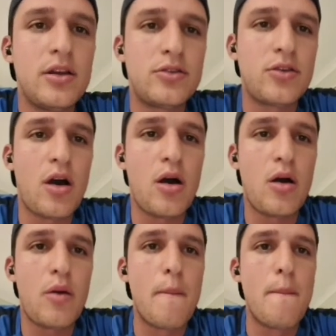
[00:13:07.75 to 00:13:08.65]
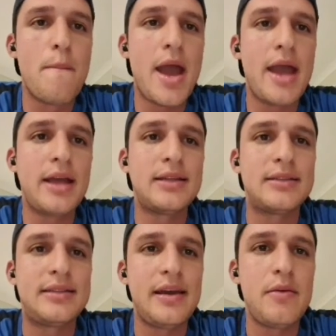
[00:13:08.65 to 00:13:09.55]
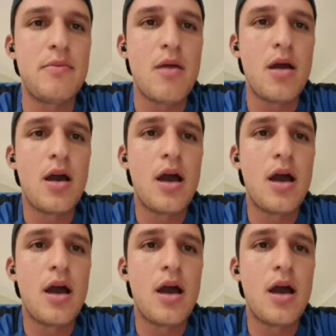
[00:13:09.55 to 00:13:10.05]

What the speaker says: So make the team